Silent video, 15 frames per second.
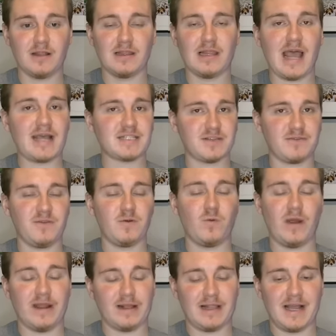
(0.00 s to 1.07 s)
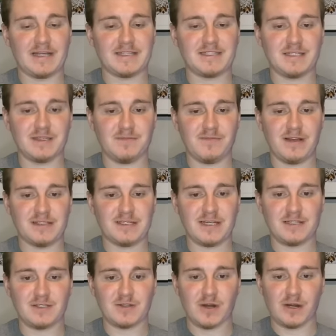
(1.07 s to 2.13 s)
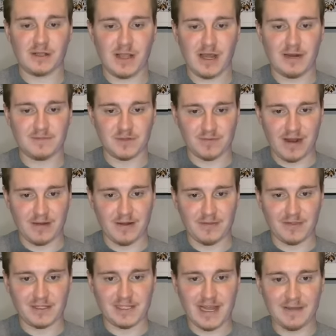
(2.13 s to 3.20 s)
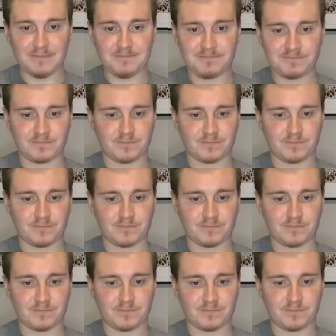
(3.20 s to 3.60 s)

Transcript: last few weight classes in Penn State starting lineup to round out the 10.